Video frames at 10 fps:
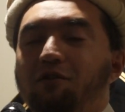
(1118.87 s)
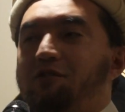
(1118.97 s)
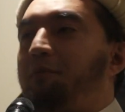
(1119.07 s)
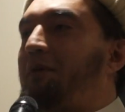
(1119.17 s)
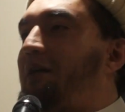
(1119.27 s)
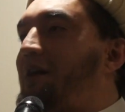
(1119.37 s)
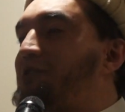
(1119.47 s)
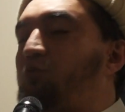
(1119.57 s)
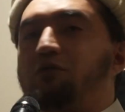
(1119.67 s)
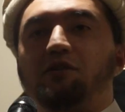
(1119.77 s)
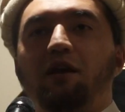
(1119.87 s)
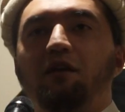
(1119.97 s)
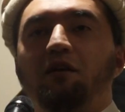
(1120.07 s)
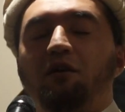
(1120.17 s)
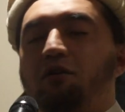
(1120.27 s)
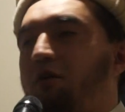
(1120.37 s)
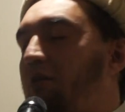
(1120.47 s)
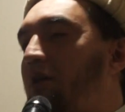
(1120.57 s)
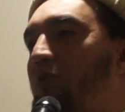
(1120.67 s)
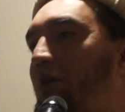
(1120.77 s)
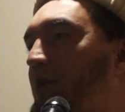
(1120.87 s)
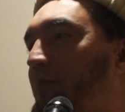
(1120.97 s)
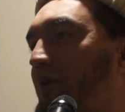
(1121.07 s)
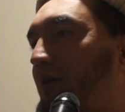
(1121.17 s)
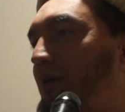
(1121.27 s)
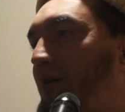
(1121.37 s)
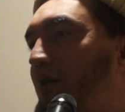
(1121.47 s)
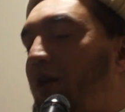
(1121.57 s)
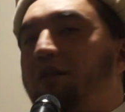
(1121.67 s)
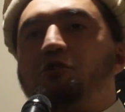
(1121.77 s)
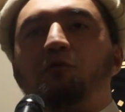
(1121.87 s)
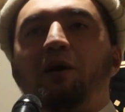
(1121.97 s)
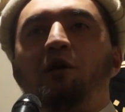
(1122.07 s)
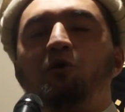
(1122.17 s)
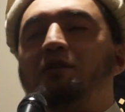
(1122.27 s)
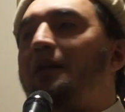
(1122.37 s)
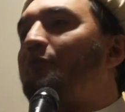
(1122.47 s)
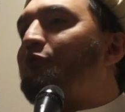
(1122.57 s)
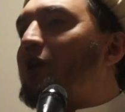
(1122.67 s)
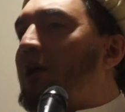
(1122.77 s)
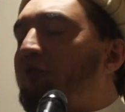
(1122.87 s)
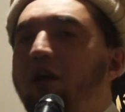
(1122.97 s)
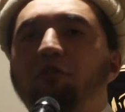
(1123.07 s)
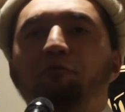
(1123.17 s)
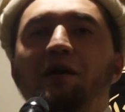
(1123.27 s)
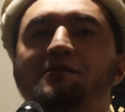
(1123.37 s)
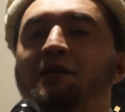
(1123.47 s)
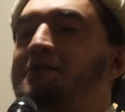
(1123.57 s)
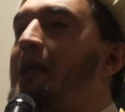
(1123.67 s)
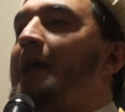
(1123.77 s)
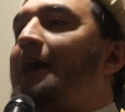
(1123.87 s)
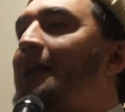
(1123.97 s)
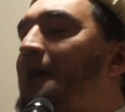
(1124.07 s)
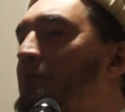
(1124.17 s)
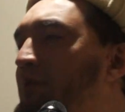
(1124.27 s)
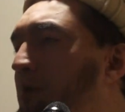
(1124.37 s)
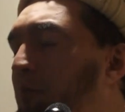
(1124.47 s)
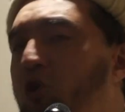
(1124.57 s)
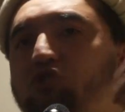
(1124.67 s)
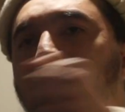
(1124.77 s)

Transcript: Somebody else will say, Allahu Akbar, Allah subhanahu wa ta'ala forgive all of my sins and I am the most